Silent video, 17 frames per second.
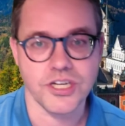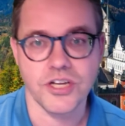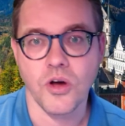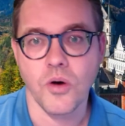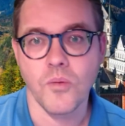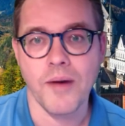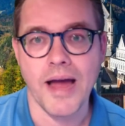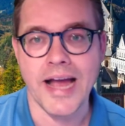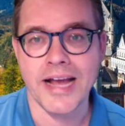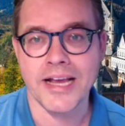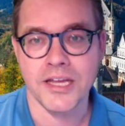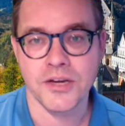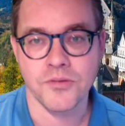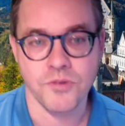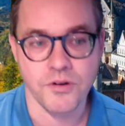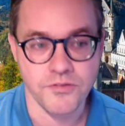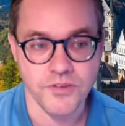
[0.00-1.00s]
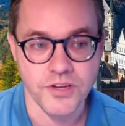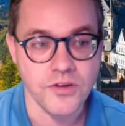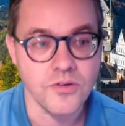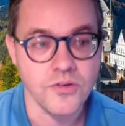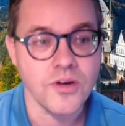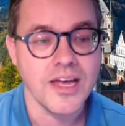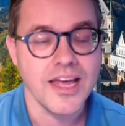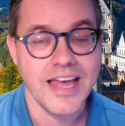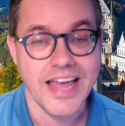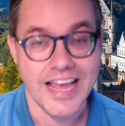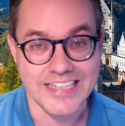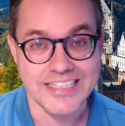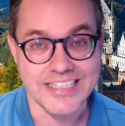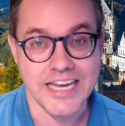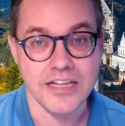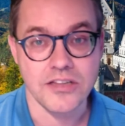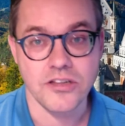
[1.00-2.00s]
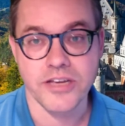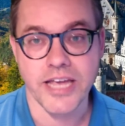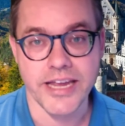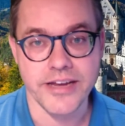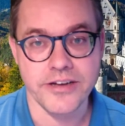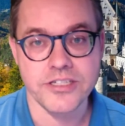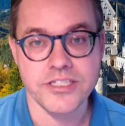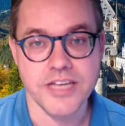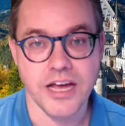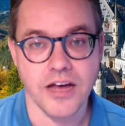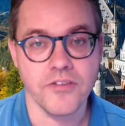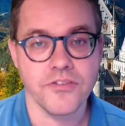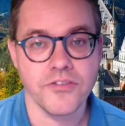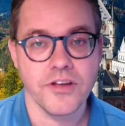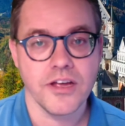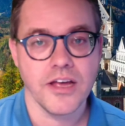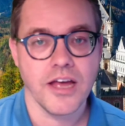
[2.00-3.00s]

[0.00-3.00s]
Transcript: go back and review and take a look at yourself.